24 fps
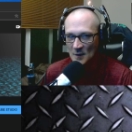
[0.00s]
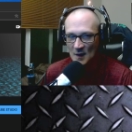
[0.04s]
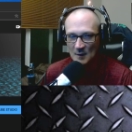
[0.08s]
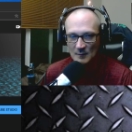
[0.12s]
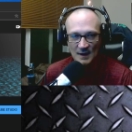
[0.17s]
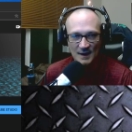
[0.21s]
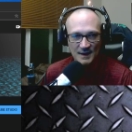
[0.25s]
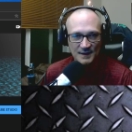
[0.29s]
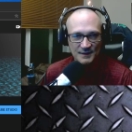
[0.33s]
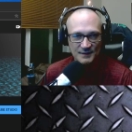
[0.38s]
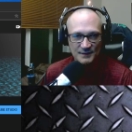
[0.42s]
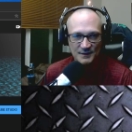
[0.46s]

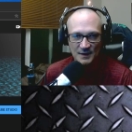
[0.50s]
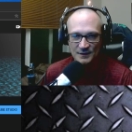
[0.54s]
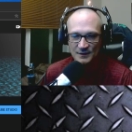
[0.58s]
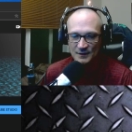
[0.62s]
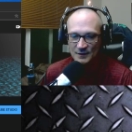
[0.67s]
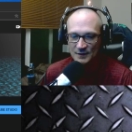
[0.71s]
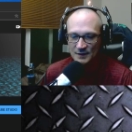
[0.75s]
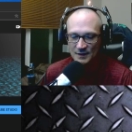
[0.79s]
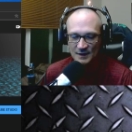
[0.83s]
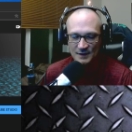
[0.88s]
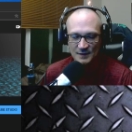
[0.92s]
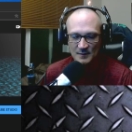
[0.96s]

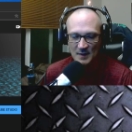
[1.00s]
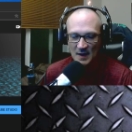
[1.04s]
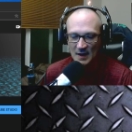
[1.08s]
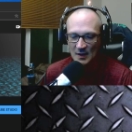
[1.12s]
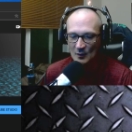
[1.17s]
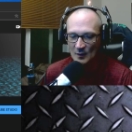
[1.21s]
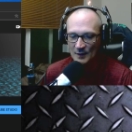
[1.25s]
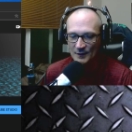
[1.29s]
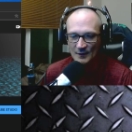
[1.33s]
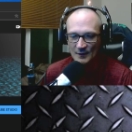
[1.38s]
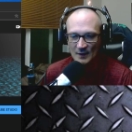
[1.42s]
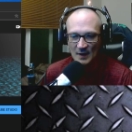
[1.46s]
PlayStation. Doesn't matter
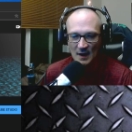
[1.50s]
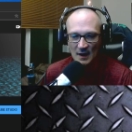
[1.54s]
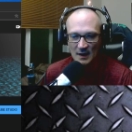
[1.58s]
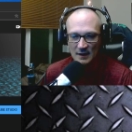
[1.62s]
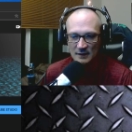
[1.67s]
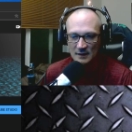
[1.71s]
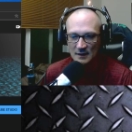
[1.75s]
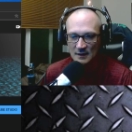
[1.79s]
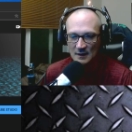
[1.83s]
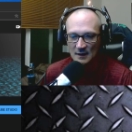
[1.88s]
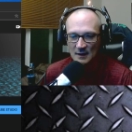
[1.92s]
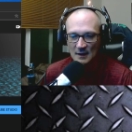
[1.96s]
what they're on.
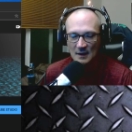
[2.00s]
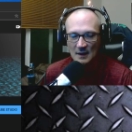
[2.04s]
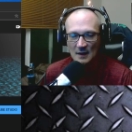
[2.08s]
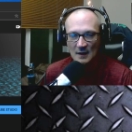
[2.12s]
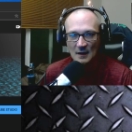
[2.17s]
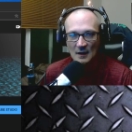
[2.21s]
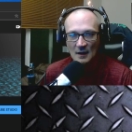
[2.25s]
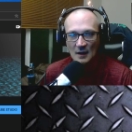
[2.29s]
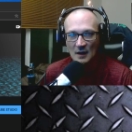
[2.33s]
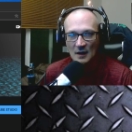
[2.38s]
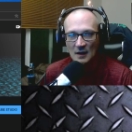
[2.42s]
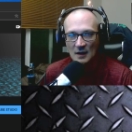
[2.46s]

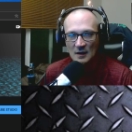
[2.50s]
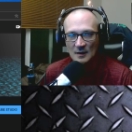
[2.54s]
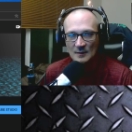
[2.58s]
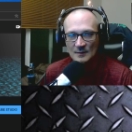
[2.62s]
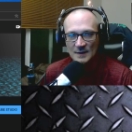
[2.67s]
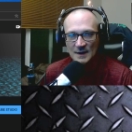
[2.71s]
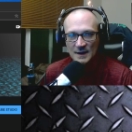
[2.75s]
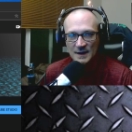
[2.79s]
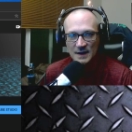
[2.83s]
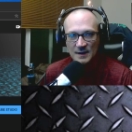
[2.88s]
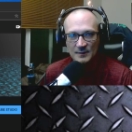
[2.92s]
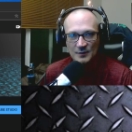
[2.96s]
Um,
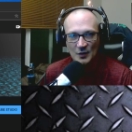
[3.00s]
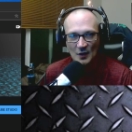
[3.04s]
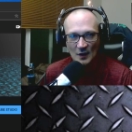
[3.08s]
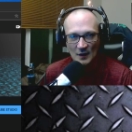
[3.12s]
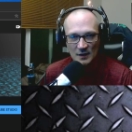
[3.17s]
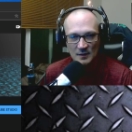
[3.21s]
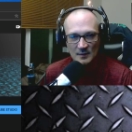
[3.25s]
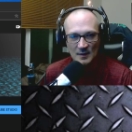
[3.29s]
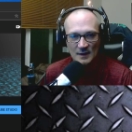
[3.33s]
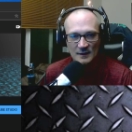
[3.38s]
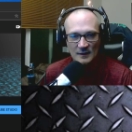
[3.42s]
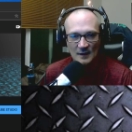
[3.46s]
they keep
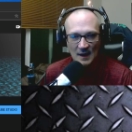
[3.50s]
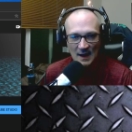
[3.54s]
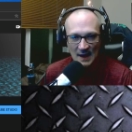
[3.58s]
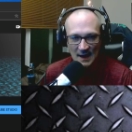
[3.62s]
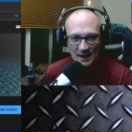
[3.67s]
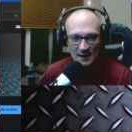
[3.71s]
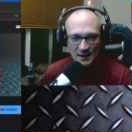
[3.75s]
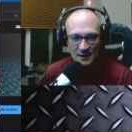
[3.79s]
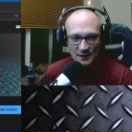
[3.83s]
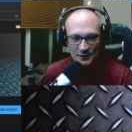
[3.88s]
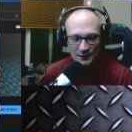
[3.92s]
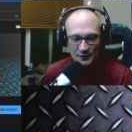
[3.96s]
talking about the
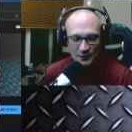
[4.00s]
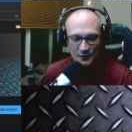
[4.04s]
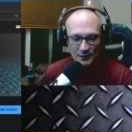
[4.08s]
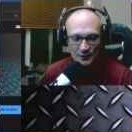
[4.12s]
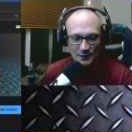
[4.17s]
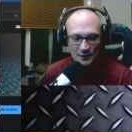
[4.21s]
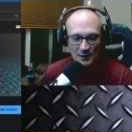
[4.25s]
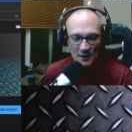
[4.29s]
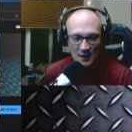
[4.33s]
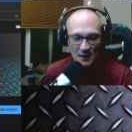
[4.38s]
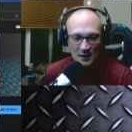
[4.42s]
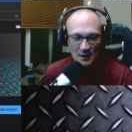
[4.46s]
lag
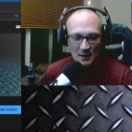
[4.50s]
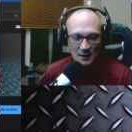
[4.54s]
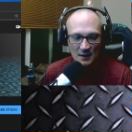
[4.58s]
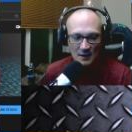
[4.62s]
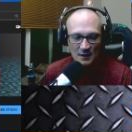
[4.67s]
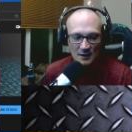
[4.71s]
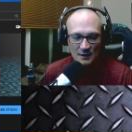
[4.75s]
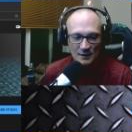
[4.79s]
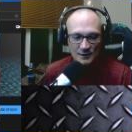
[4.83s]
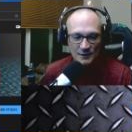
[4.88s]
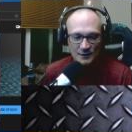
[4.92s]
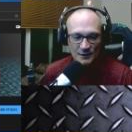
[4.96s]
issues.
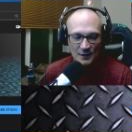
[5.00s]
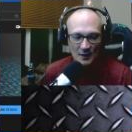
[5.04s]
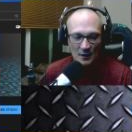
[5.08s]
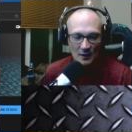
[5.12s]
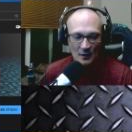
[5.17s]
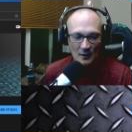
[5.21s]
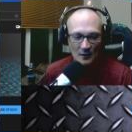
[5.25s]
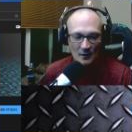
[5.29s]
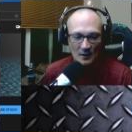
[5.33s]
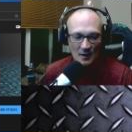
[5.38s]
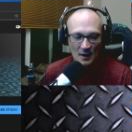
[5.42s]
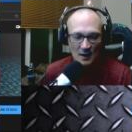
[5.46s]

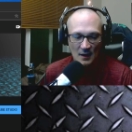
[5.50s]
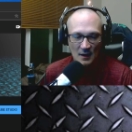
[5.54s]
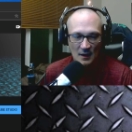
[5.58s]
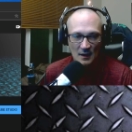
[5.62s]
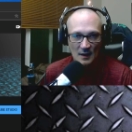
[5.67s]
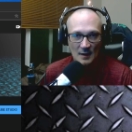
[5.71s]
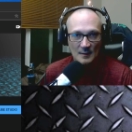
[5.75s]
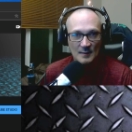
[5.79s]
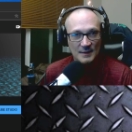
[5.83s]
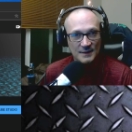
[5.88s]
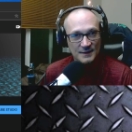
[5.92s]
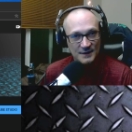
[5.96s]
So uh,
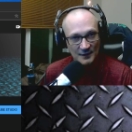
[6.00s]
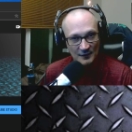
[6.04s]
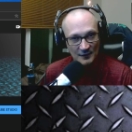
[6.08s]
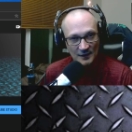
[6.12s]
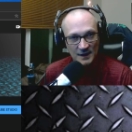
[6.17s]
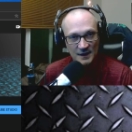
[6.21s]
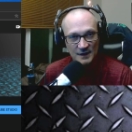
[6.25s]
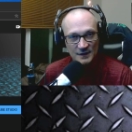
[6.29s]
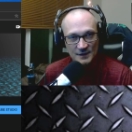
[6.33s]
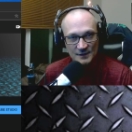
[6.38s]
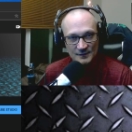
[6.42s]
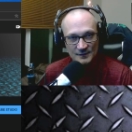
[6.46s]
um, until they
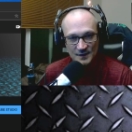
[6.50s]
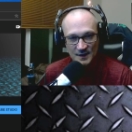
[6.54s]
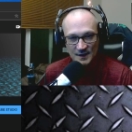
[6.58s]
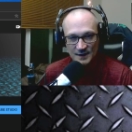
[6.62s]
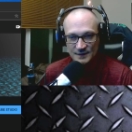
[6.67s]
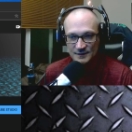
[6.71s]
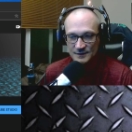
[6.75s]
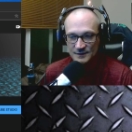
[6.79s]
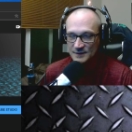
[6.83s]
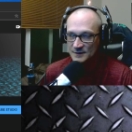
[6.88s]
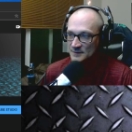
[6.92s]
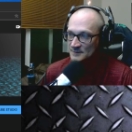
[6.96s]
get that
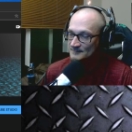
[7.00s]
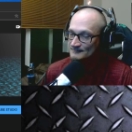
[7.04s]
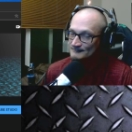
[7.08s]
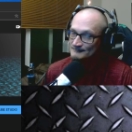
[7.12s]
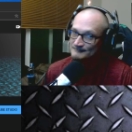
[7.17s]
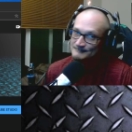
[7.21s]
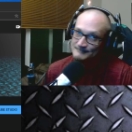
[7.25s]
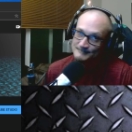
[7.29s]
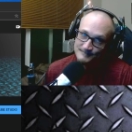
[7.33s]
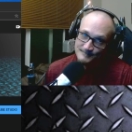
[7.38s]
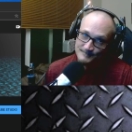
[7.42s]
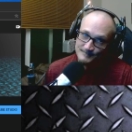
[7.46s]
fixed,
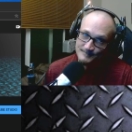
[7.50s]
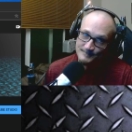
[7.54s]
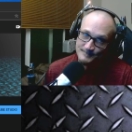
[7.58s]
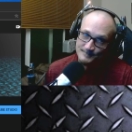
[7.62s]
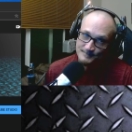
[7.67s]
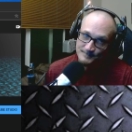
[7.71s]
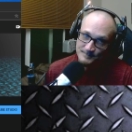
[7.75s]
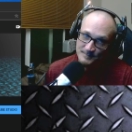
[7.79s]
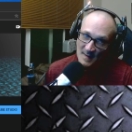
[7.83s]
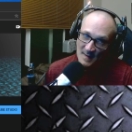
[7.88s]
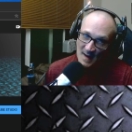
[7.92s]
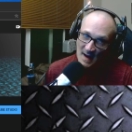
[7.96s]

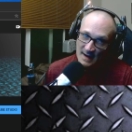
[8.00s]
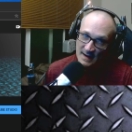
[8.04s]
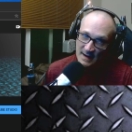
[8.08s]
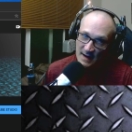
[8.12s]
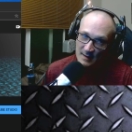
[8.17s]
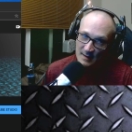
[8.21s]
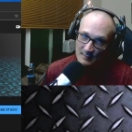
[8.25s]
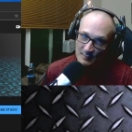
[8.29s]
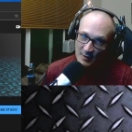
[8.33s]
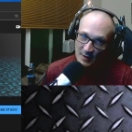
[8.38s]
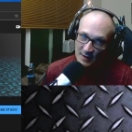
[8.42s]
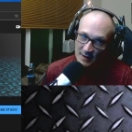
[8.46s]
I
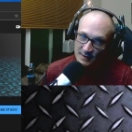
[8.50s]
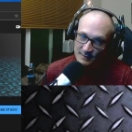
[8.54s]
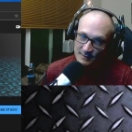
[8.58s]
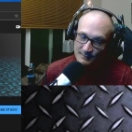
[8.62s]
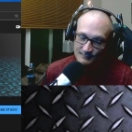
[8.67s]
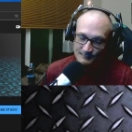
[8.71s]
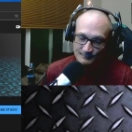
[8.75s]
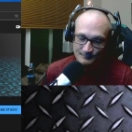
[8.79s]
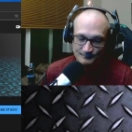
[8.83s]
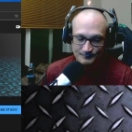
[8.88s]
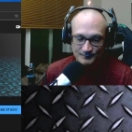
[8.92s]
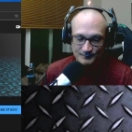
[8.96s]
can't play.
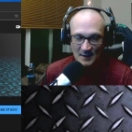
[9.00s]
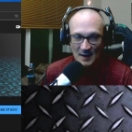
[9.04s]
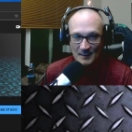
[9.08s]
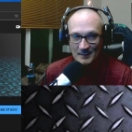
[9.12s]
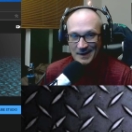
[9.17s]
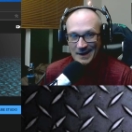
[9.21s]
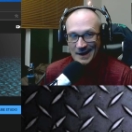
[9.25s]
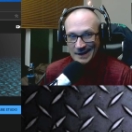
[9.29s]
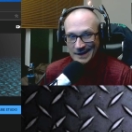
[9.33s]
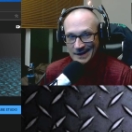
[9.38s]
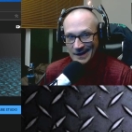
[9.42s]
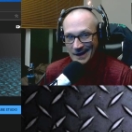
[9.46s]
I
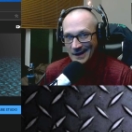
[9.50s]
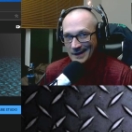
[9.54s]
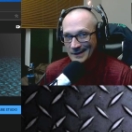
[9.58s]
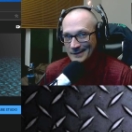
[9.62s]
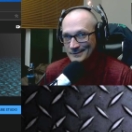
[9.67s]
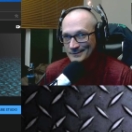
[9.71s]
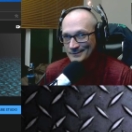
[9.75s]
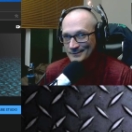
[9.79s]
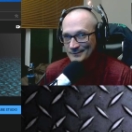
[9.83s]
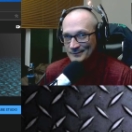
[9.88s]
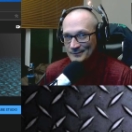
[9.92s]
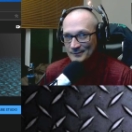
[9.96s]
mean, I
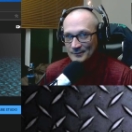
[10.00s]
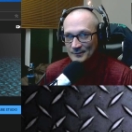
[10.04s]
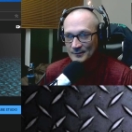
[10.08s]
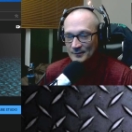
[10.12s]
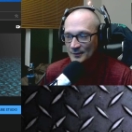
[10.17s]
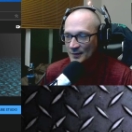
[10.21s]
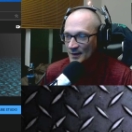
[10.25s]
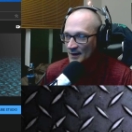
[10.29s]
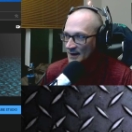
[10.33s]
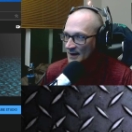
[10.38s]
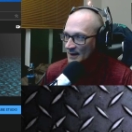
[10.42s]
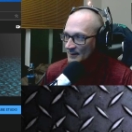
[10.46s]
can,
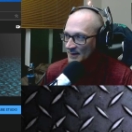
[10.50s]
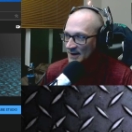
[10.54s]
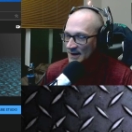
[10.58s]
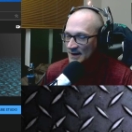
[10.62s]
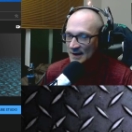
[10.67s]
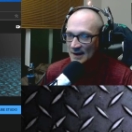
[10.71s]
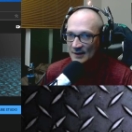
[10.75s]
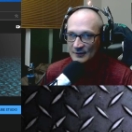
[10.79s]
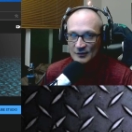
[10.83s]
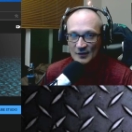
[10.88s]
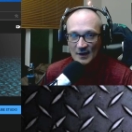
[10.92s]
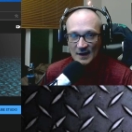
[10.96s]
but I mean,
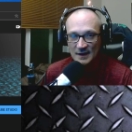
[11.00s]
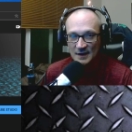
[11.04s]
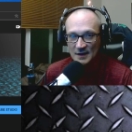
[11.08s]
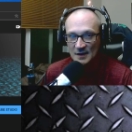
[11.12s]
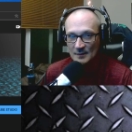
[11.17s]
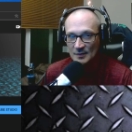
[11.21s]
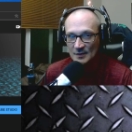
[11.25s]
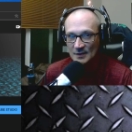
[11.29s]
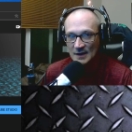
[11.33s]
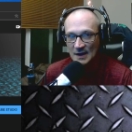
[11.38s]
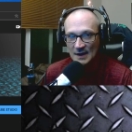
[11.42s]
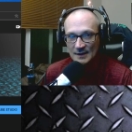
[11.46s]
I tried a
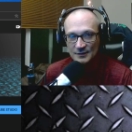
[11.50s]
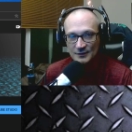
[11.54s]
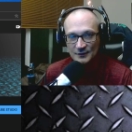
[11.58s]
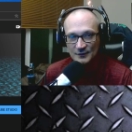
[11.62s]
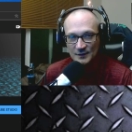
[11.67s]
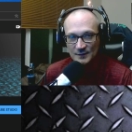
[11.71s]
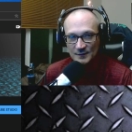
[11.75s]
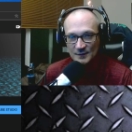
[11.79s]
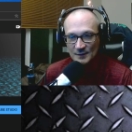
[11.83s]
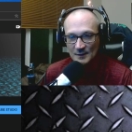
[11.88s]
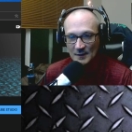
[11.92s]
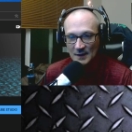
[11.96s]
couple live
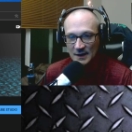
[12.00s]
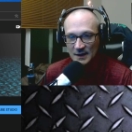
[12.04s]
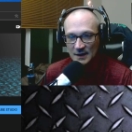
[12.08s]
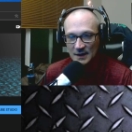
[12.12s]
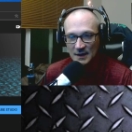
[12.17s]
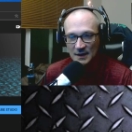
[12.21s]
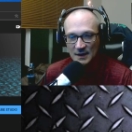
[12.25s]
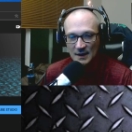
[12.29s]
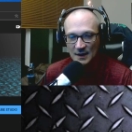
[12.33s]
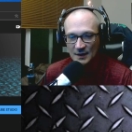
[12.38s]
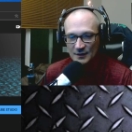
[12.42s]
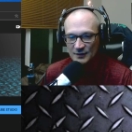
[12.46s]
streams playing
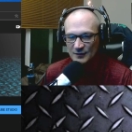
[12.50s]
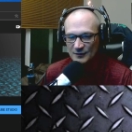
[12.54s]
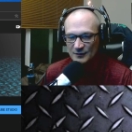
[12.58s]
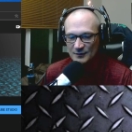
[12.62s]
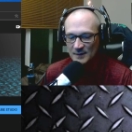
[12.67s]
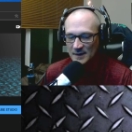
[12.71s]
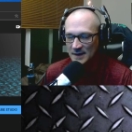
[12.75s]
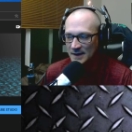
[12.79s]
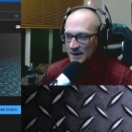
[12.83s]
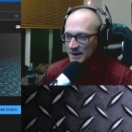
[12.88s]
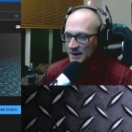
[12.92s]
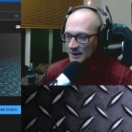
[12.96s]
it, and it's just
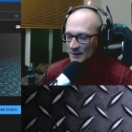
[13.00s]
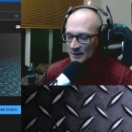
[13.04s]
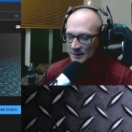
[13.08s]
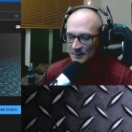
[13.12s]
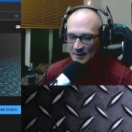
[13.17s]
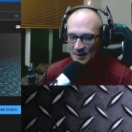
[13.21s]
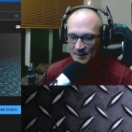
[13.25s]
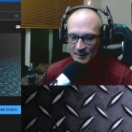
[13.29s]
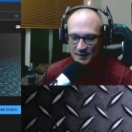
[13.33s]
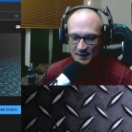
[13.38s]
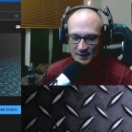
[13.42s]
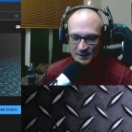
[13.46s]
me killing
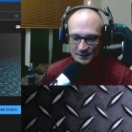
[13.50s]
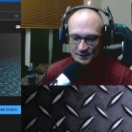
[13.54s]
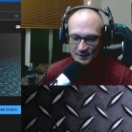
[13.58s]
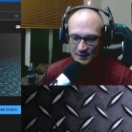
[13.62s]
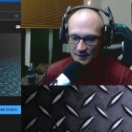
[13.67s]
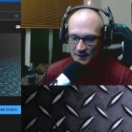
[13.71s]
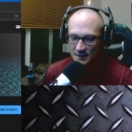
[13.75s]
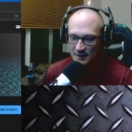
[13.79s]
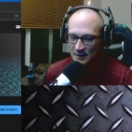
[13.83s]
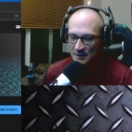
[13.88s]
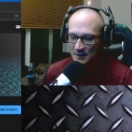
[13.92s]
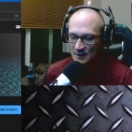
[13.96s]
my
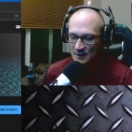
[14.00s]
PC,